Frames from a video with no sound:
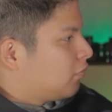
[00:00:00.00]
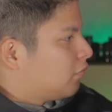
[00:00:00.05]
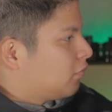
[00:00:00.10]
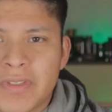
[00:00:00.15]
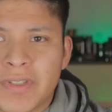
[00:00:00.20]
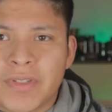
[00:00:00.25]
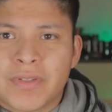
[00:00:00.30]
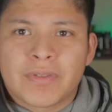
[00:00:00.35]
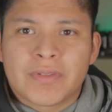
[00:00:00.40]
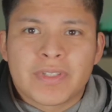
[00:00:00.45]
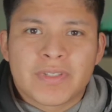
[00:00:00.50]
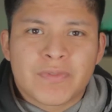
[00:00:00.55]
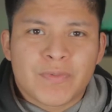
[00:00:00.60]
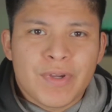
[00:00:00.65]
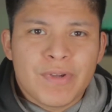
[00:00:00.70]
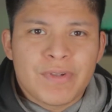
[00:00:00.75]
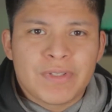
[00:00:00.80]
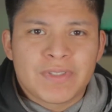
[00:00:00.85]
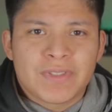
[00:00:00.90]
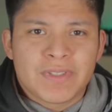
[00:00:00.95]
So this
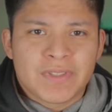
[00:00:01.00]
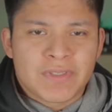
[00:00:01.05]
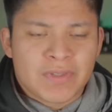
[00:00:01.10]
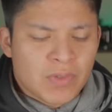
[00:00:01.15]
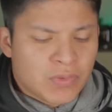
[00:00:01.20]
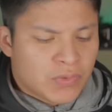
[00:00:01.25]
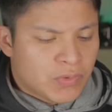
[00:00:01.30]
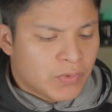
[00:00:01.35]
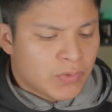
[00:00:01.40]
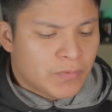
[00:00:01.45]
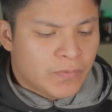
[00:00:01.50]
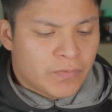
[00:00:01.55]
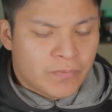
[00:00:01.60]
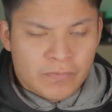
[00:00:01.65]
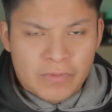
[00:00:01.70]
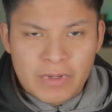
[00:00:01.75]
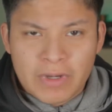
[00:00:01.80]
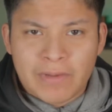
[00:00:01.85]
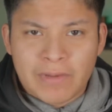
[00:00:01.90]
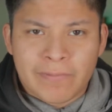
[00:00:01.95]
fragrance is also
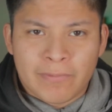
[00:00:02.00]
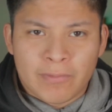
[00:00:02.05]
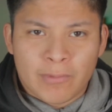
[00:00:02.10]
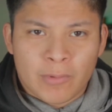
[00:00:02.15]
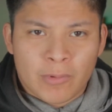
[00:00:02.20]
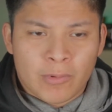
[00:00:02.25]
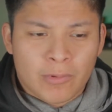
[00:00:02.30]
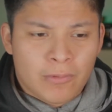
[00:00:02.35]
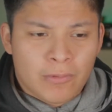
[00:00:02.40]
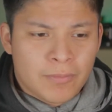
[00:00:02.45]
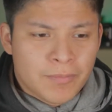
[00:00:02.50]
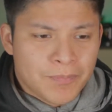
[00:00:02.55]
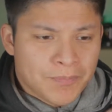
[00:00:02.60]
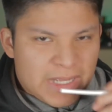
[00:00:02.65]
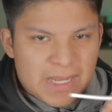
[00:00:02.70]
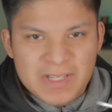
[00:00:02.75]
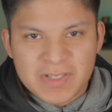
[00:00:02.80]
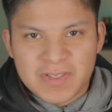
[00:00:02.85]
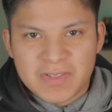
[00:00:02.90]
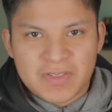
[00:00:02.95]
very floral,
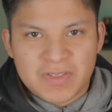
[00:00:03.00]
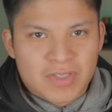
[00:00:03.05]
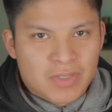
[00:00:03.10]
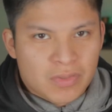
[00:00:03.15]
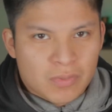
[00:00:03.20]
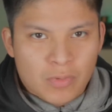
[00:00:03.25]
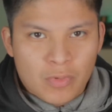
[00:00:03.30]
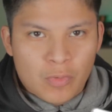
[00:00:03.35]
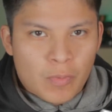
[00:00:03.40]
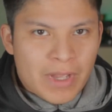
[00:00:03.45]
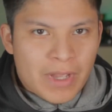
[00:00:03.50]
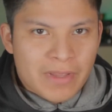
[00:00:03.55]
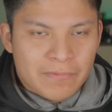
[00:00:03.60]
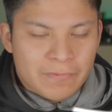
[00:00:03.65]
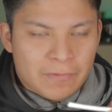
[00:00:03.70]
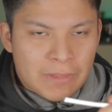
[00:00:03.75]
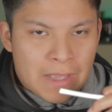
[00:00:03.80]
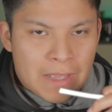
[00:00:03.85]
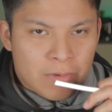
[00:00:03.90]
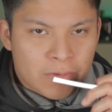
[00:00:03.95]
kind of just general white
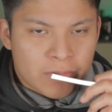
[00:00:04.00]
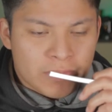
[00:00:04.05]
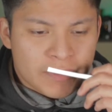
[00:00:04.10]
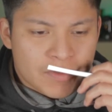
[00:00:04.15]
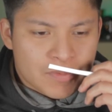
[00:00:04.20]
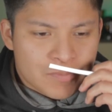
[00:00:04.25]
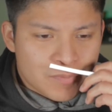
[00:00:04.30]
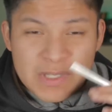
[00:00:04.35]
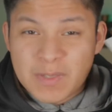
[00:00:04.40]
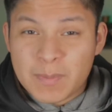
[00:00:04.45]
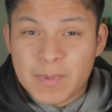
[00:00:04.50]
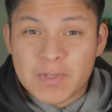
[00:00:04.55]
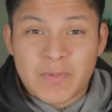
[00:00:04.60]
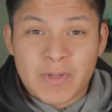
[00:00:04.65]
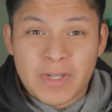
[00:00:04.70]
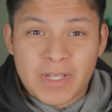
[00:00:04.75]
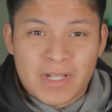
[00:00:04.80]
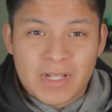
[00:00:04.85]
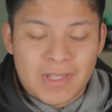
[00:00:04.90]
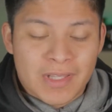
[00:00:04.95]
flowers. Smells
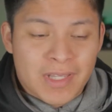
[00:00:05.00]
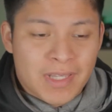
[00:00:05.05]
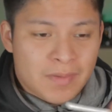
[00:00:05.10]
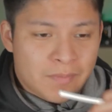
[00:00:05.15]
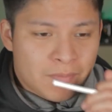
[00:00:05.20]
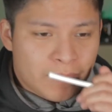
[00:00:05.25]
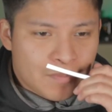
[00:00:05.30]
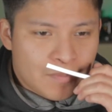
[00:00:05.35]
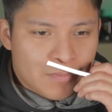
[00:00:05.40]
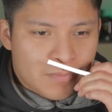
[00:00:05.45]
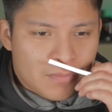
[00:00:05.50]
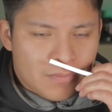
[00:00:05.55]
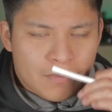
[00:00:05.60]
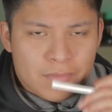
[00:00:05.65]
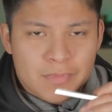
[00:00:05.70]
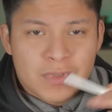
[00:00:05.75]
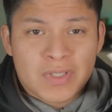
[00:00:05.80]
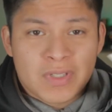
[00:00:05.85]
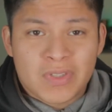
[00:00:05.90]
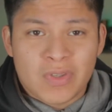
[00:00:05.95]
very clean,
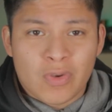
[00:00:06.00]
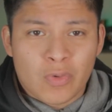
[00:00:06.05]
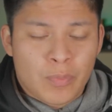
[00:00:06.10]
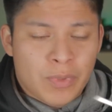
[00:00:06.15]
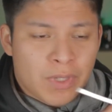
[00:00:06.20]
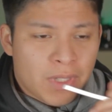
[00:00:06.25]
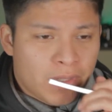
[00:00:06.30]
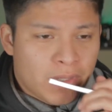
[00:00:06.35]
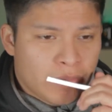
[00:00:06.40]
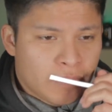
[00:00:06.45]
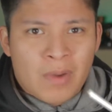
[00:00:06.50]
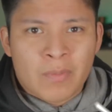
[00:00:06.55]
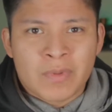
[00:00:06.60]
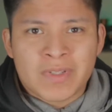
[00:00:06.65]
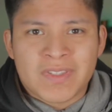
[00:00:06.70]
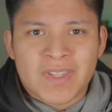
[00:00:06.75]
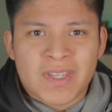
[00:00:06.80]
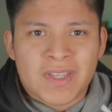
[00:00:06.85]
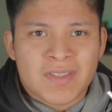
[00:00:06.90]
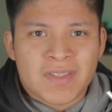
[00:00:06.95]
soapy. I
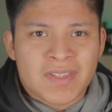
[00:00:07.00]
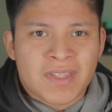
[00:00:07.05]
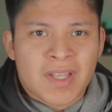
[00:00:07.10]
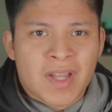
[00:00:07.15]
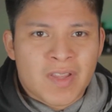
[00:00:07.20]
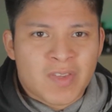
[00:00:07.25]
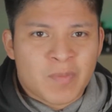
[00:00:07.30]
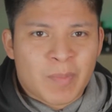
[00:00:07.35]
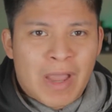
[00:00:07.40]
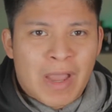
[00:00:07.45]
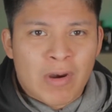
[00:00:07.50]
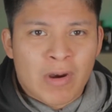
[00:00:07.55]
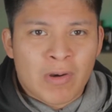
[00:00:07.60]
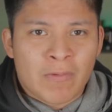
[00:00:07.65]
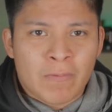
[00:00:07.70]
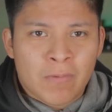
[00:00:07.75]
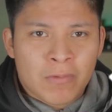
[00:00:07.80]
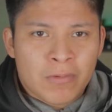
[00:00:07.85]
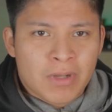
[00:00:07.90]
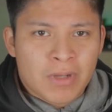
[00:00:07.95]
would say it's not as
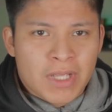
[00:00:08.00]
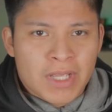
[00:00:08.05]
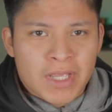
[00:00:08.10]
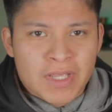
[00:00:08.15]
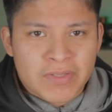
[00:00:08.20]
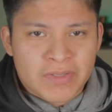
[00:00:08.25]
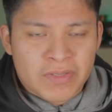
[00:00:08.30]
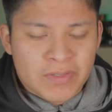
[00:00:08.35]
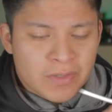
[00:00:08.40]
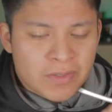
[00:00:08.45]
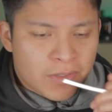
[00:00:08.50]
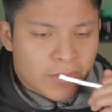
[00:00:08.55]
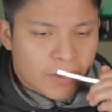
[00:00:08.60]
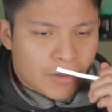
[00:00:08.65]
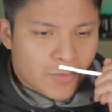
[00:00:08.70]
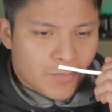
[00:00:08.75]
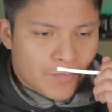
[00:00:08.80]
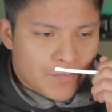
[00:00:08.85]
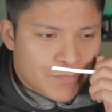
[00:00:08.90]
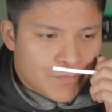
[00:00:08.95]
powerful as Good
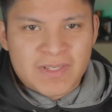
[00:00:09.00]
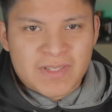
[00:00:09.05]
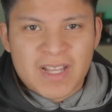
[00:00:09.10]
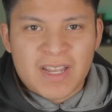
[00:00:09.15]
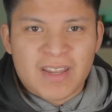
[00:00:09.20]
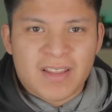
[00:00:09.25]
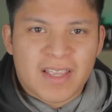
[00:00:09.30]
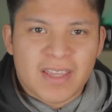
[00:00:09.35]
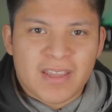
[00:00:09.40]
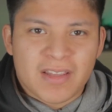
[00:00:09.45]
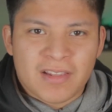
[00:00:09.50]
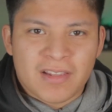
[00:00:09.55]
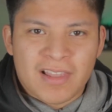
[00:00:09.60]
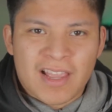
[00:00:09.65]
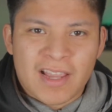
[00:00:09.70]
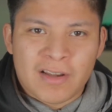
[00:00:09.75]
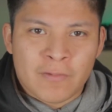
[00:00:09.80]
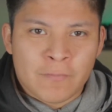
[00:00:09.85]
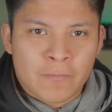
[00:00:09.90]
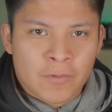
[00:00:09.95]
Girl. It's kind of like a
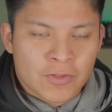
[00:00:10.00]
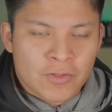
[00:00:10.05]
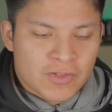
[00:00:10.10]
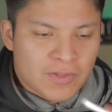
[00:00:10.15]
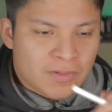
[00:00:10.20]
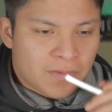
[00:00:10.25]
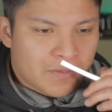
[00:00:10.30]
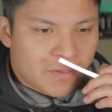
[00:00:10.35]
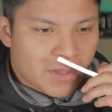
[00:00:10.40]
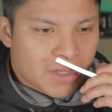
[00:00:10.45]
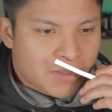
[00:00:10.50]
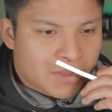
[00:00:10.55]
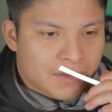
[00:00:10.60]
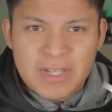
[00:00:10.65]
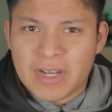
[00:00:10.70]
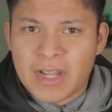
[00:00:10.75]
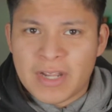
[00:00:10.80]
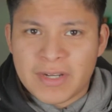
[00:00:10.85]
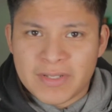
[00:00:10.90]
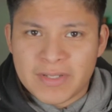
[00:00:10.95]
lighter version of that,
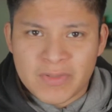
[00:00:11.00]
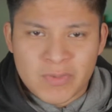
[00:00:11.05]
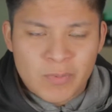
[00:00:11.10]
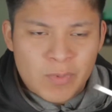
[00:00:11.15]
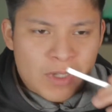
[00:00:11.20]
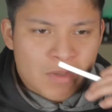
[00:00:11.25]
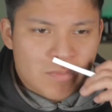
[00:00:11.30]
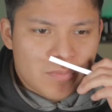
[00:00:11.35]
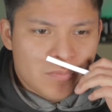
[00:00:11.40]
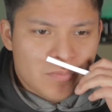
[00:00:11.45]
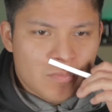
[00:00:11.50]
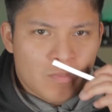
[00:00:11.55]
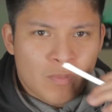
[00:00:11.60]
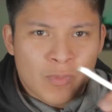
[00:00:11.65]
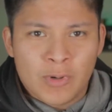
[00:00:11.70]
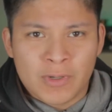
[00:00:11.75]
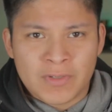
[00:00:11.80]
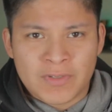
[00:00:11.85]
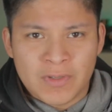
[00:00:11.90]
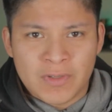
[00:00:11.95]
and not as sweet.
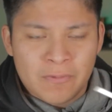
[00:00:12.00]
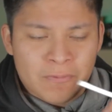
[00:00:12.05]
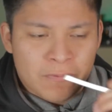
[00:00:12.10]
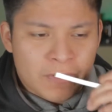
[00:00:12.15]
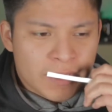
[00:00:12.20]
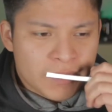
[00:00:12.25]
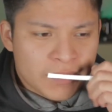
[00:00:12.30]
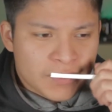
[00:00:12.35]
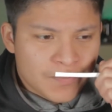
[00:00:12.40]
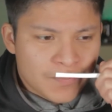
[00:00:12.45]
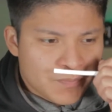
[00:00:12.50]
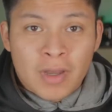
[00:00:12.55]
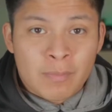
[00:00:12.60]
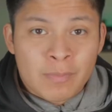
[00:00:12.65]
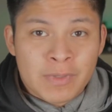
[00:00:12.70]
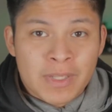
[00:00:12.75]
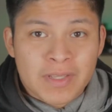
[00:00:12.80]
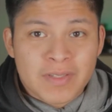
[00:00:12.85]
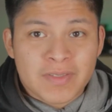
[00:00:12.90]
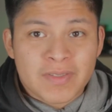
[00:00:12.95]
More so fresh.
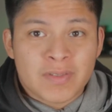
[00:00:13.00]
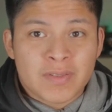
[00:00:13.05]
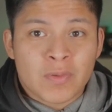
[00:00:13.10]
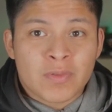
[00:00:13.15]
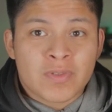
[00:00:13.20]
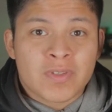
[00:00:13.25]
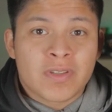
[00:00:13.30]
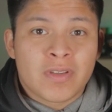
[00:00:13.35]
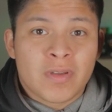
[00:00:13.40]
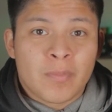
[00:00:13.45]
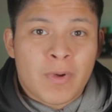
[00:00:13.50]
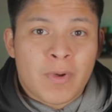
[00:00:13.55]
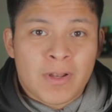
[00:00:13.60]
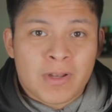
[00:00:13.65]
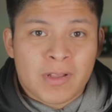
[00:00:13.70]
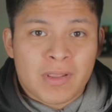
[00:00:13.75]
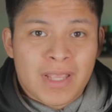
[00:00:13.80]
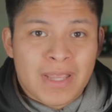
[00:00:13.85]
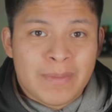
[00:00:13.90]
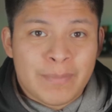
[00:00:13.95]
Up next, Dolce
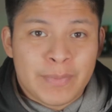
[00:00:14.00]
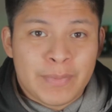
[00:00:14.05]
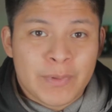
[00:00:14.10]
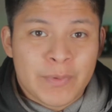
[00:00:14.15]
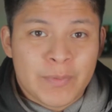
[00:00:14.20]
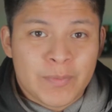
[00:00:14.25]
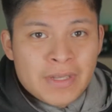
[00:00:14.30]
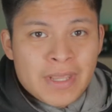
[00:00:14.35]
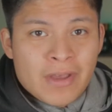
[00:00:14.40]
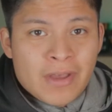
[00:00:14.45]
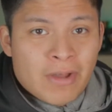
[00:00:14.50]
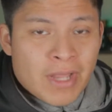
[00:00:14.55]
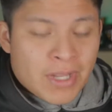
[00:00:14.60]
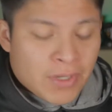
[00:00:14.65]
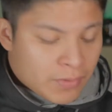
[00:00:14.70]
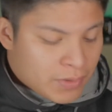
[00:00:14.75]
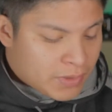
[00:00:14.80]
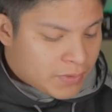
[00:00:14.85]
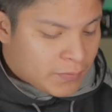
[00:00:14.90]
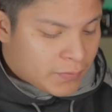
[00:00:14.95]
Gabbana Light Blue. Now, I
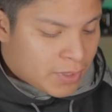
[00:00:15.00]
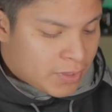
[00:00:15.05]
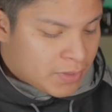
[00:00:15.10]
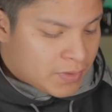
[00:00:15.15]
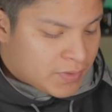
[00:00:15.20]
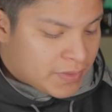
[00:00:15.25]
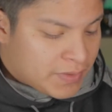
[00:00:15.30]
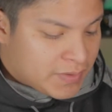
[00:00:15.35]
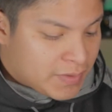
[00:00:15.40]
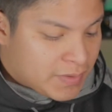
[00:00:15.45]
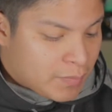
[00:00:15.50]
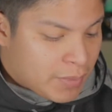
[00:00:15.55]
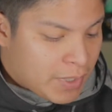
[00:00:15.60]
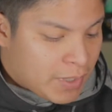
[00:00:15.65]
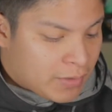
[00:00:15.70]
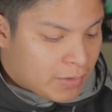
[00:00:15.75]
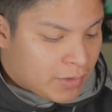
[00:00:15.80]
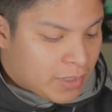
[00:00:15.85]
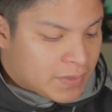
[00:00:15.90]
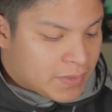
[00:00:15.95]
know this fragrance gets
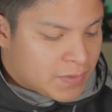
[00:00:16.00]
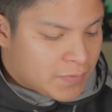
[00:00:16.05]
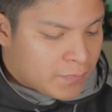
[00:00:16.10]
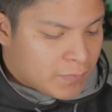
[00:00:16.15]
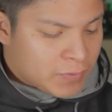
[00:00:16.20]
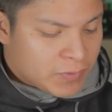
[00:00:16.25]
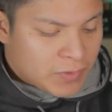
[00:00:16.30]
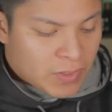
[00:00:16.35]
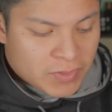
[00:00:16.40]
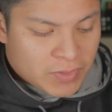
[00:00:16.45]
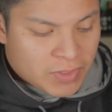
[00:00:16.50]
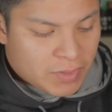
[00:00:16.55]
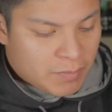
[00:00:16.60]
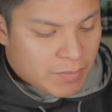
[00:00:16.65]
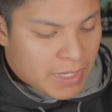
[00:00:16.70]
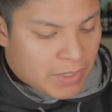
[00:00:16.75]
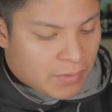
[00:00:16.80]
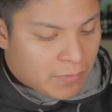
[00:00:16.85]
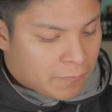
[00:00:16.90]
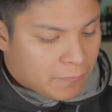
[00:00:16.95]
compared a lot to Versace
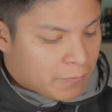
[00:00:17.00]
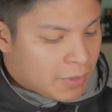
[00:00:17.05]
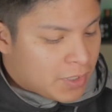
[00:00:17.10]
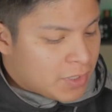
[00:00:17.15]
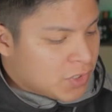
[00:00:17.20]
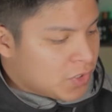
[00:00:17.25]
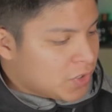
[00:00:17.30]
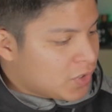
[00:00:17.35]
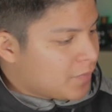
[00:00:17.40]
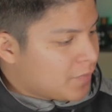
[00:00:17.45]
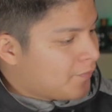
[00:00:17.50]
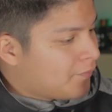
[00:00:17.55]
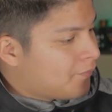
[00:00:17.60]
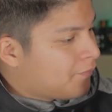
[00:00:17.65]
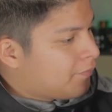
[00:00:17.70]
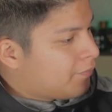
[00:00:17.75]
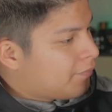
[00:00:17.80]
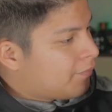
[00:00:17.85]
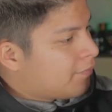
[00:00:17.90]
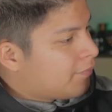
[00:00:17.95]
Mano Fresh,
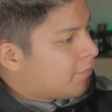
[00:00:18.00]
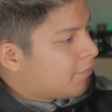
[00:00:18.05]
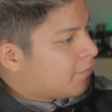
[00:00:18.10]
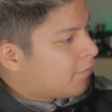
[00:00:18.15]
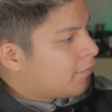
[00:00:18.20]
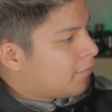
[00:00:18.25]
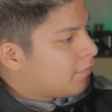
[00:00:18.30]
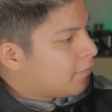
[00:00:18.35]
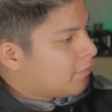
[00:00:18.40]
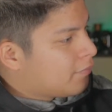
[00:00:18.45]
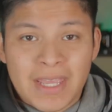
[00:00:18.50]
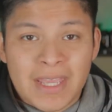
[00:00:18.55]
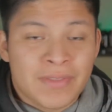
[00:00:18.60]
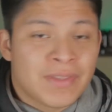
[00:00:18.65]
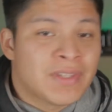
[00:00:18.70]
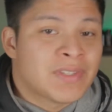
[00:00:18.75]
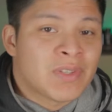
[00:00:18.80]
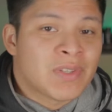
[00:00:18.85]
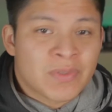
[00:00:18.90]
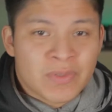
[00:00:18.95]

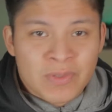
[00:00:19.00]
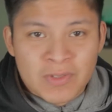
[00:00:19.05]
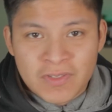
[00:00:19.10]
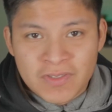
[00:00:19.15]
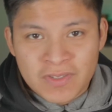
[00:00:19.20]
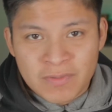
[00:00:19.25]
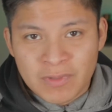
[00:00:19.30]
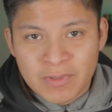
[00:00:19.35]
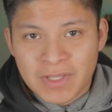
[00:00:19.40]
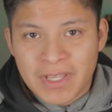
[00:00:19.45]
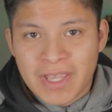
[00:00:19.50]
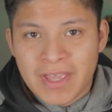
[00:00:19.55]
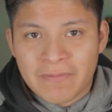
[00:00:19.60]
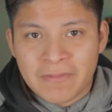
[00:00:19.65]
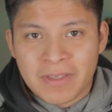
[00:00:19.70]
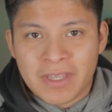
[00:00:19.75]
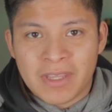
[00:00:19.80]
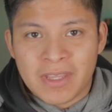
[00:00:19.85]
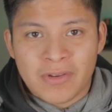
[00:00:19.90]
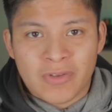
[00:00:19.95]
and this also doesn't really
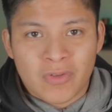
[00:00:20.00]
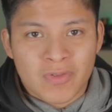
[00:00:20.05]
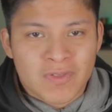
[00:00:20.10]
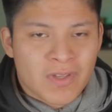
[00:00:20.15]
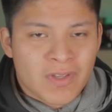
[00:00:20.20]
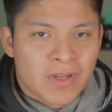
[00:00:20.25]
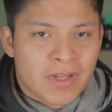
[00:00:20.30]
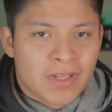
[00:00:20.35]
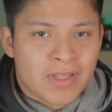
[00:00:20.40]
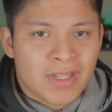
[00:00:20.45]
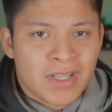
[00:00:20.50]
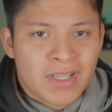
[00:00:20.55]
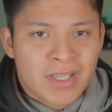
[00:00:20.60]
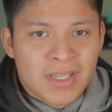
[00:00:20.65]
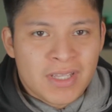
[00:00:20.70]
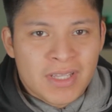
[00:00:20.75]
have keynotes on it.